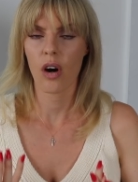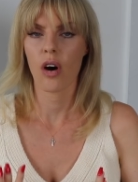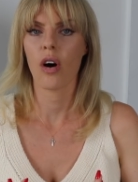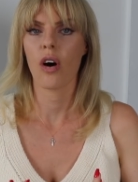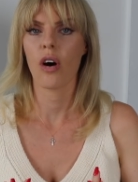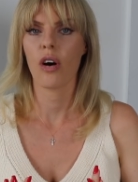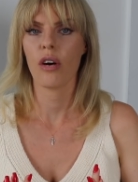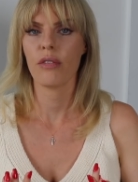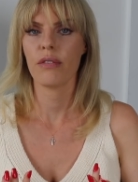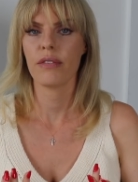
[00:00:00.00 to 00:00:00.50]

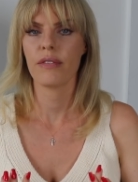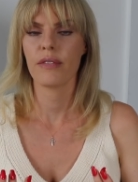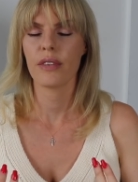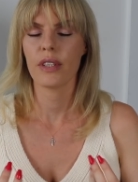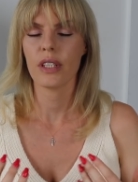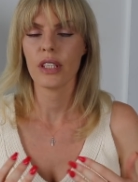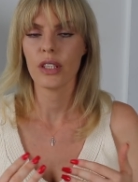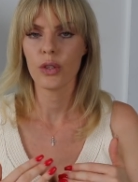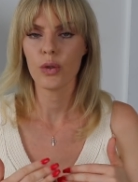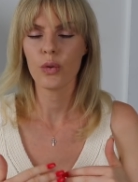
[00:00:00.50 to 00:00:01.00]
off,
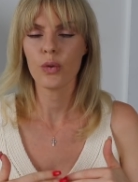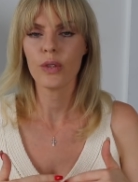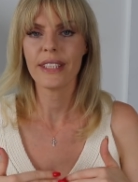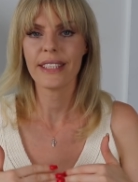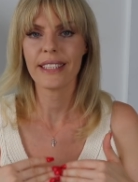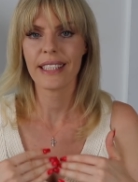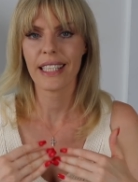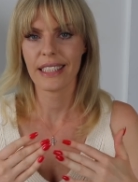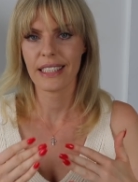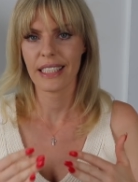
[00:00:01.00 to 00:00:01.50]
you
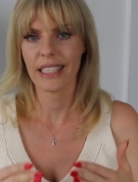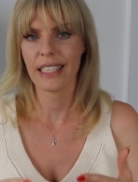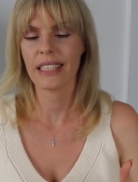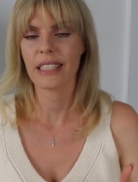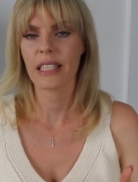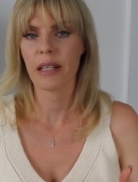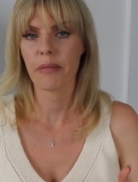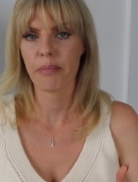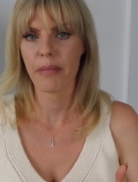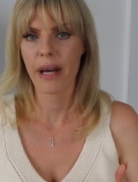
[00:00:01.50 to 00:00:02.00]
sit
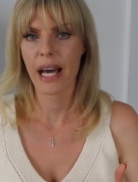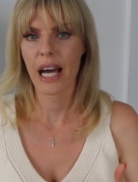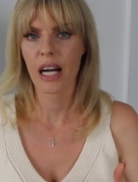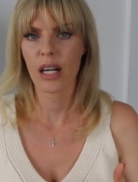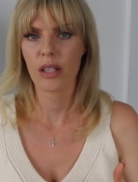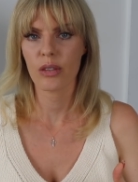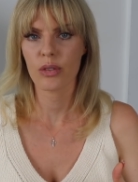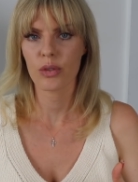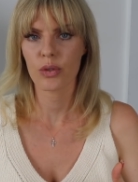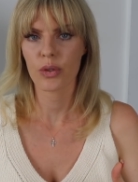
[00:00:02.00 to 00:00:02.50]
in a
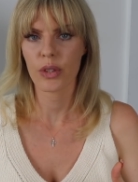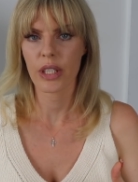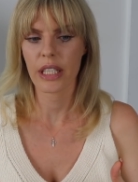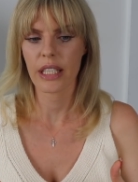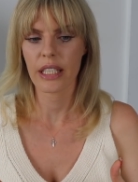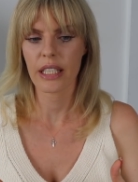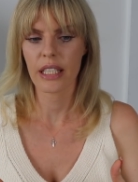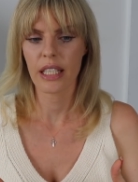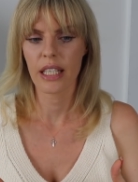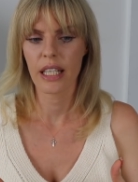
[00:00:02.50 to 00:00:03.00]

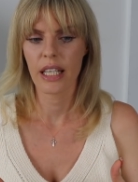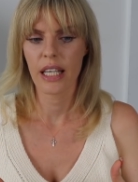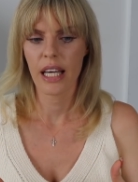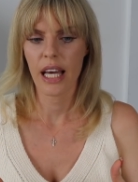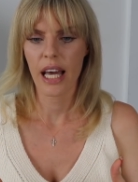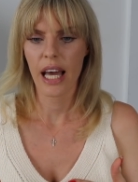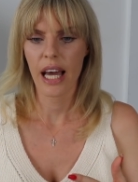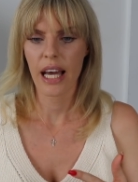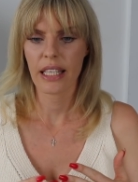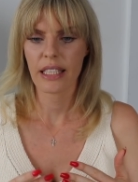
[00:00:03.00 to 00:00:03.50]
boundary,
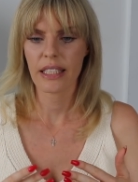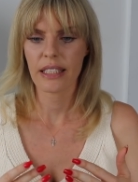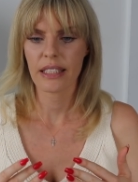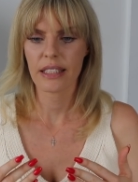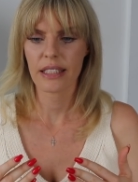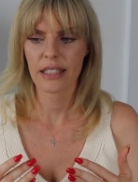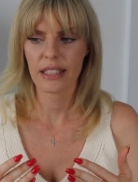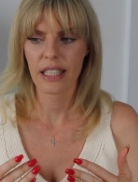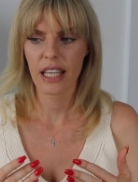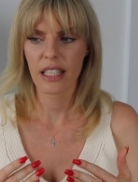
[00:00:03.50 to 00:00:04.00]
and
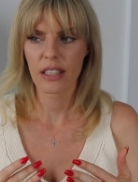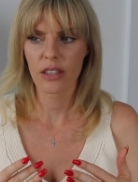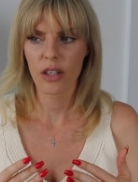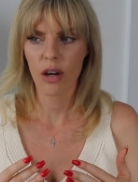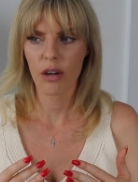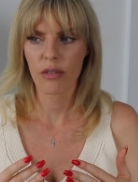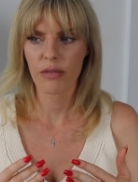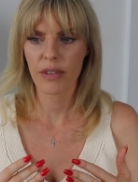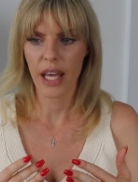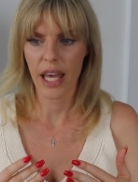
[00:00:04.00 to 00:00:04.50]
instead
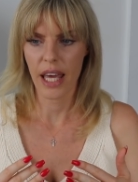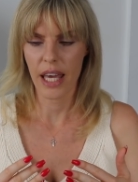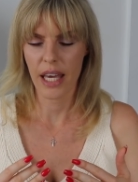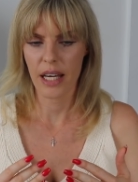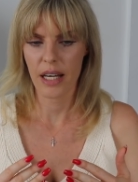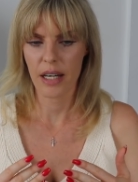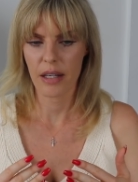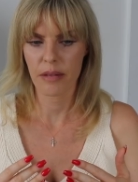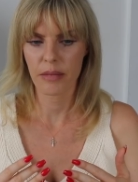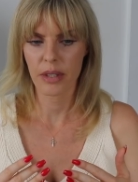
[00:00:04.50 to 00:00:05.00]
of
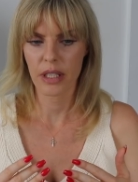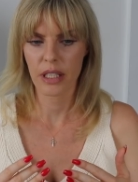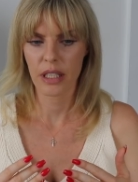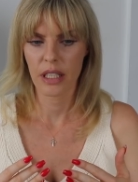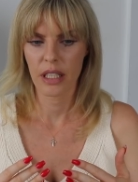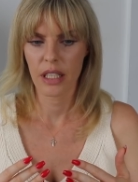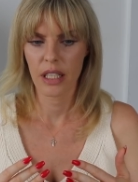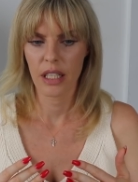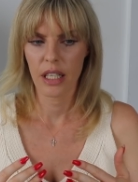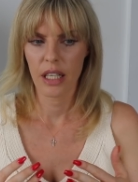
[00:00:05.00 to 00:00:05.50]
him
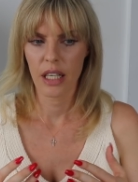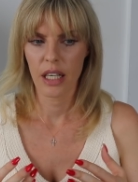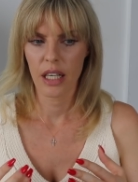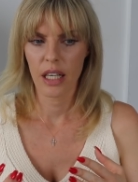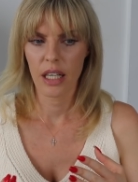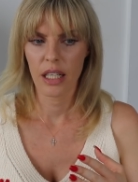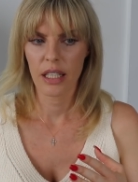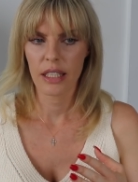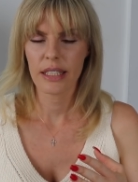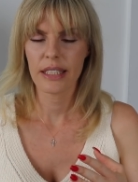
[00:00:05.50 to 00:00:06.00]

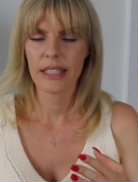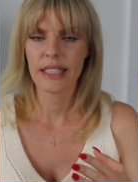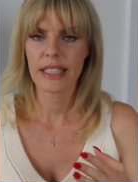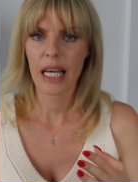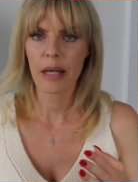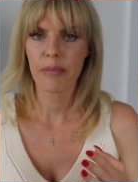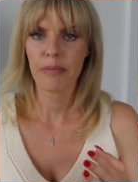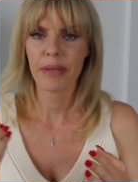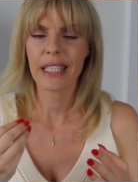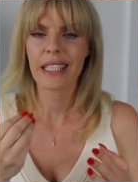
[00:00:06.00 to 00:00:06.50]

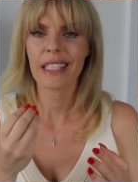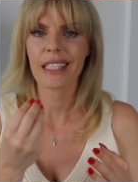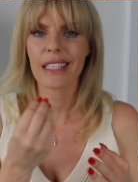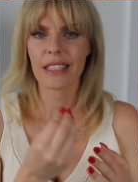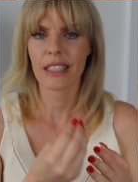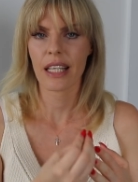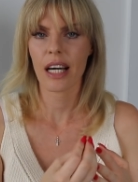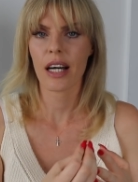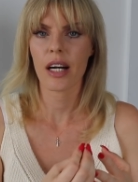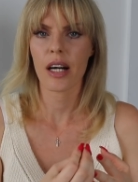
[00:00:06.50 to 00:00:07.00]
stepping
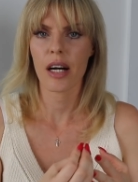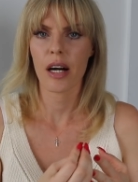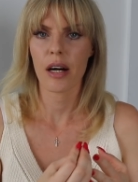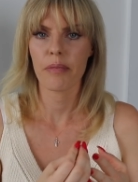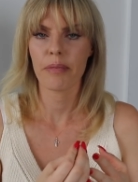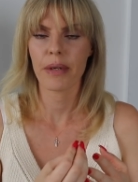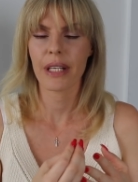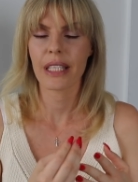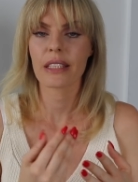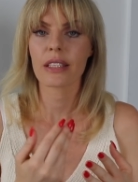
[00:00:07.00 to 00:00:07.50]
it
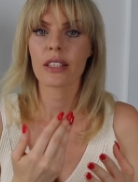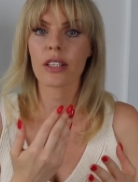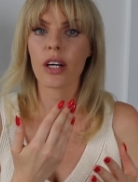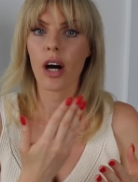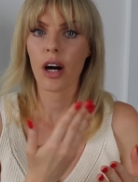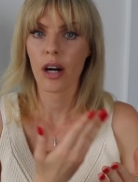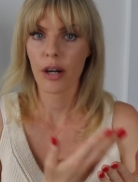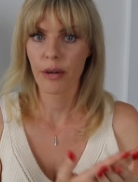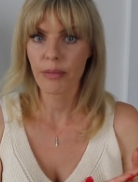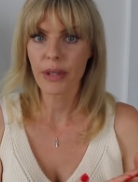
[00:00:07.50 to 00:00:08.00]
up and
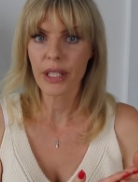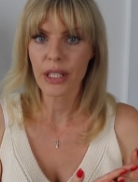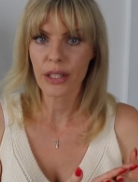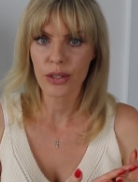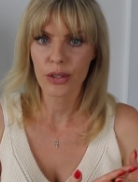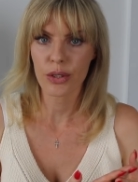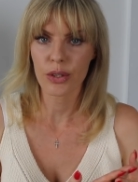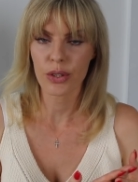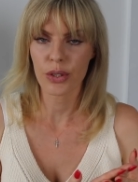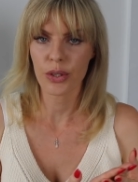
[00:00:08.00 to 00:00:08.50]
coming
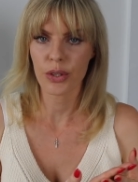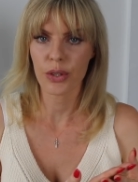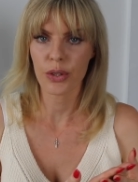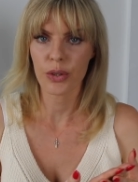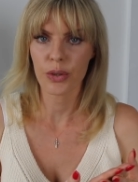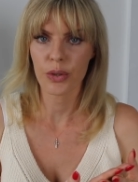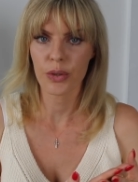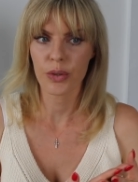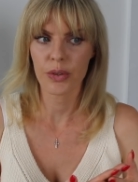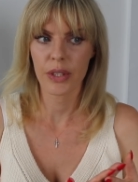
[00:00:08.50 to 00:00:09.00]
to
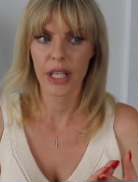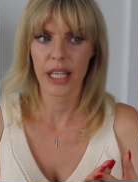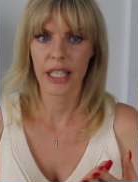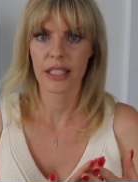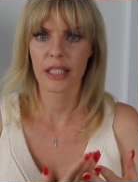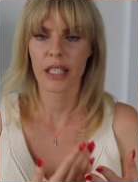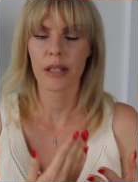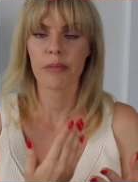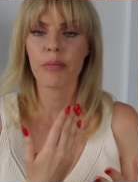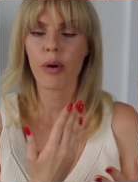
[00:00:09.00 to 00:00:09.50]
you
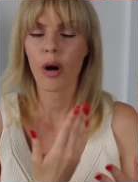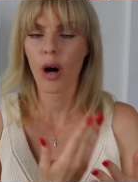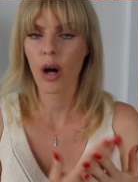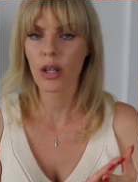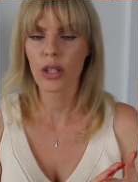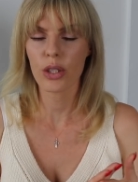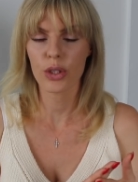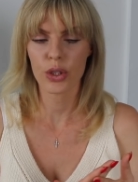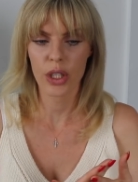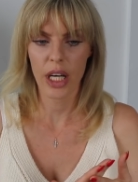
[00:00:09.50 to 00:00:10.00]
and
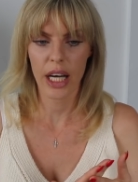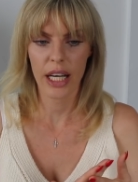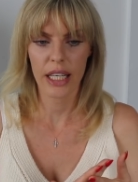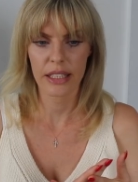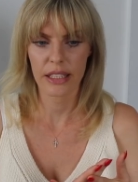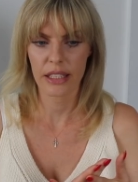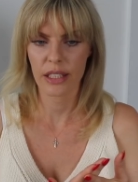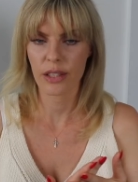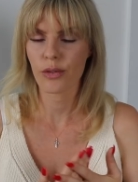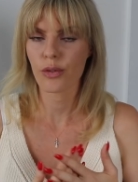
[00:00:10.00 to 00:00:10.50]

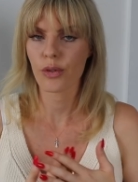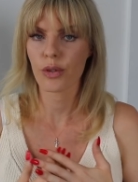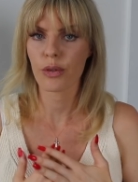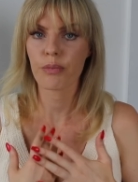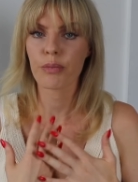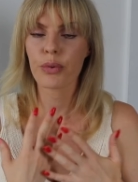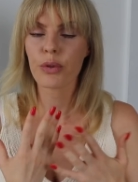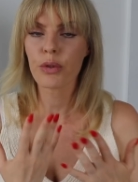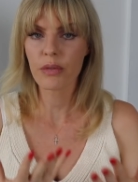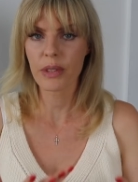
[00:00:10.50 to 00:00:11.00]
apologizing or
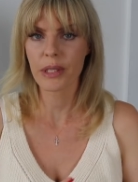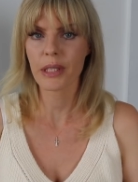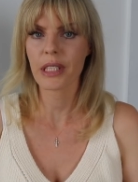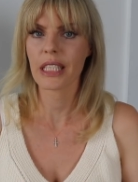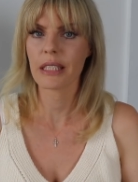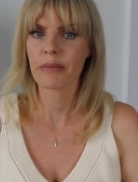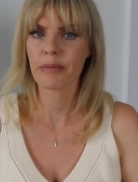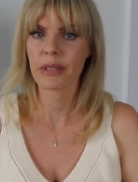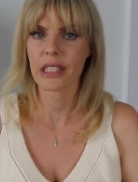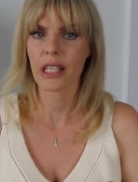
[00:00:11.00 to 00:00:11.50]
proving
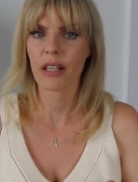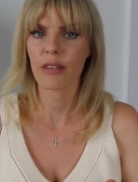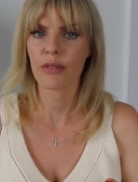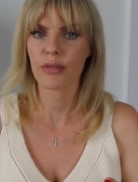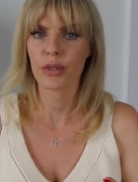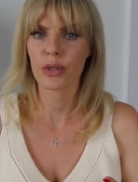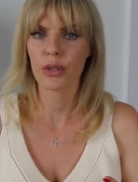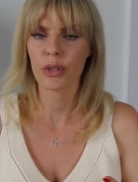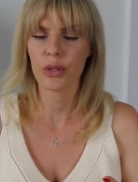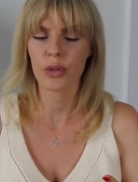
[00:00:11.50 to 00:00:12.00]

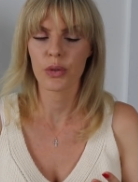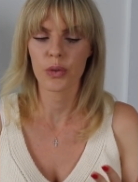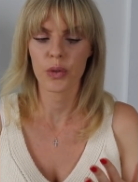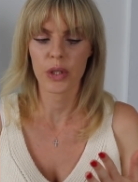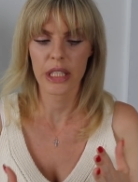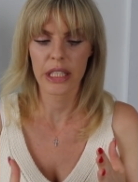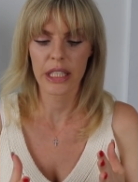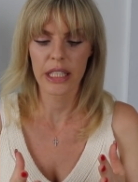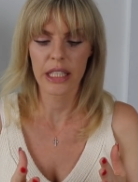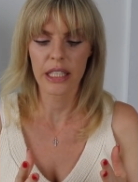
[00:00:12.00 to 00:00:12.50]
himself to you,
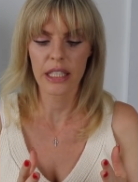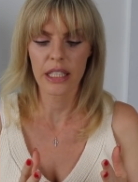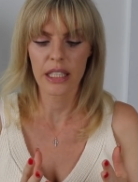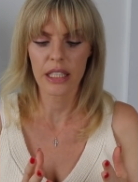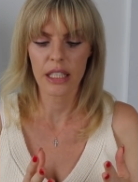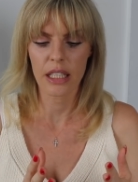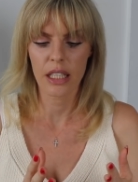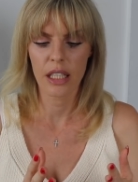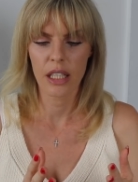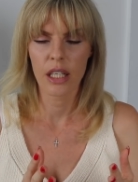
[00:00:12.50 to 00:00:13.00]
he